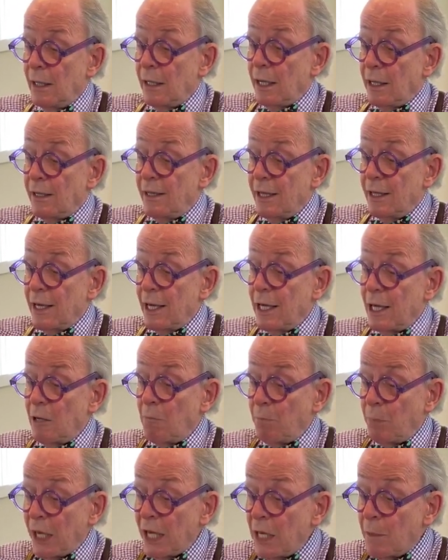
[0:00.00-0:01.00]
The
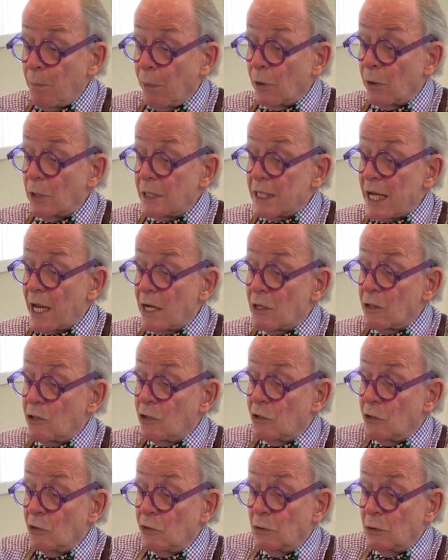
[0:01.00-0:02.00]
people tend
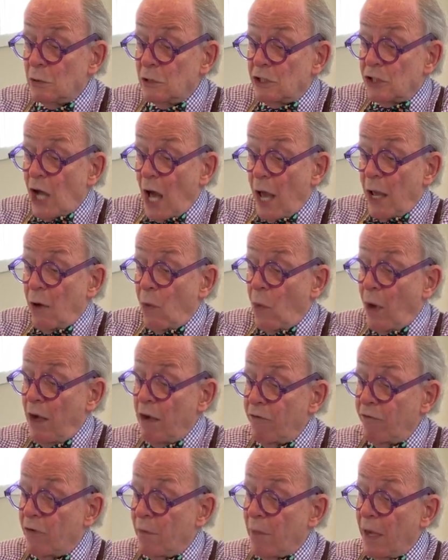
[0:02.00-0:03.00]
to shy away
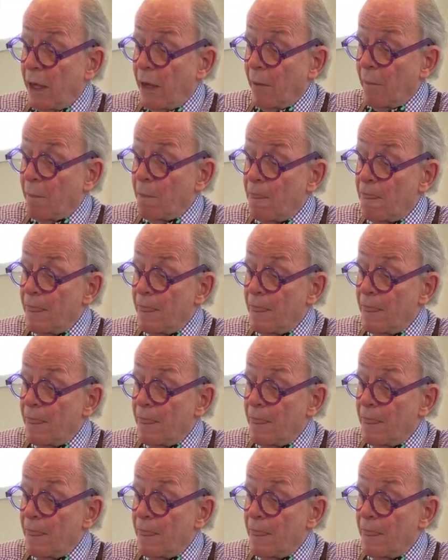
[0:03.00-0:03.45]
from him.